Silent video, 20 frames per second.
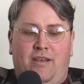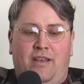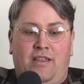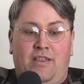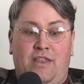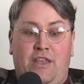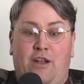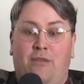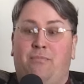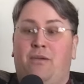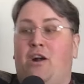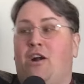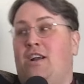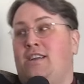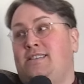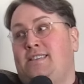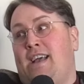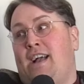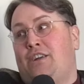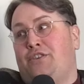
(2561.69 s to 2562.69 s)
Their bar
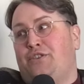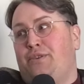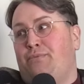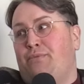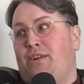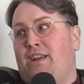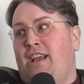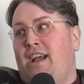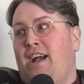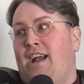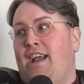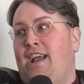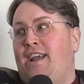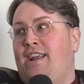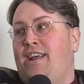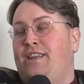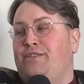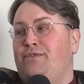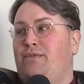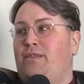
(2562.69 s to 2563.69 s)
is actually pretty high,
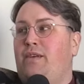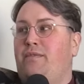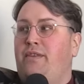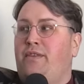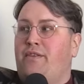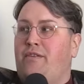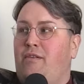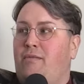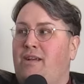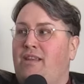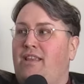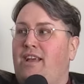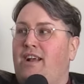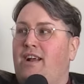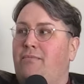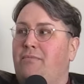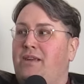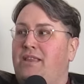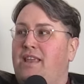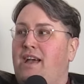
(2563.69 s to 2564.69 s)
and I do love to throw my leg
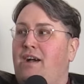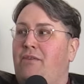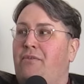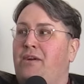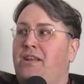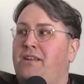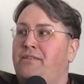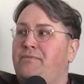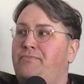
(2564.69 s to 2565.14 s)
up on that one.